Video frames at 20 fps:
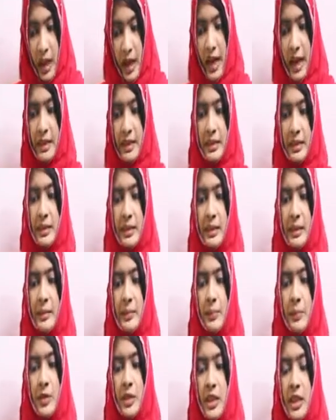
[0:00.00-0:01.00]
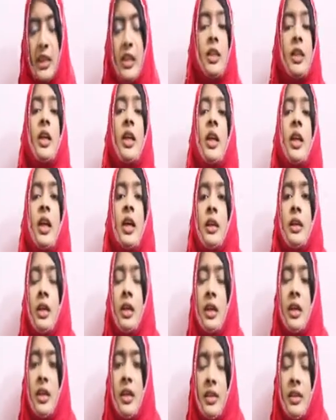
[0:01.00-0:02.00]
And the teeth,
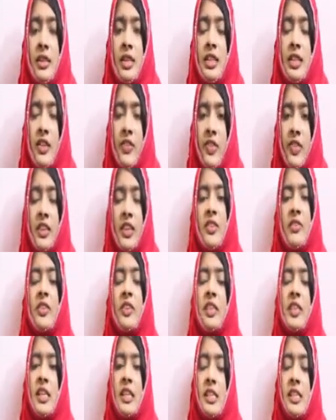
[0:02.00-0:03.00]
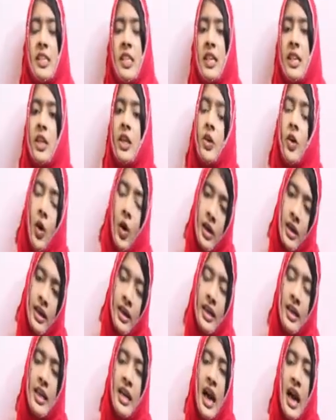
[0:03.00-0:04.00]
the teeth affected with tetracycline
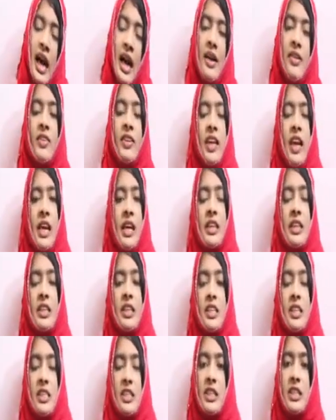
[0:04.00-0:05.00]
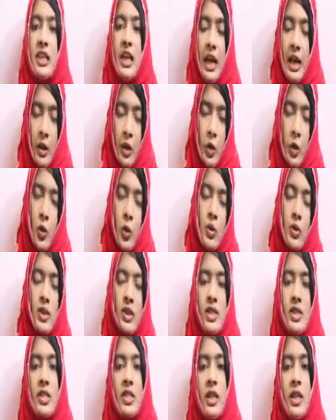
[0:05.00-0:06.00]
already have a characteristic yellow
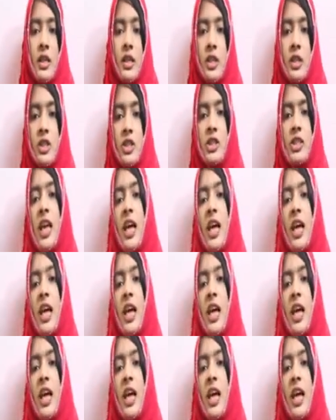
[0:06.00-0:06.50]
discoloration,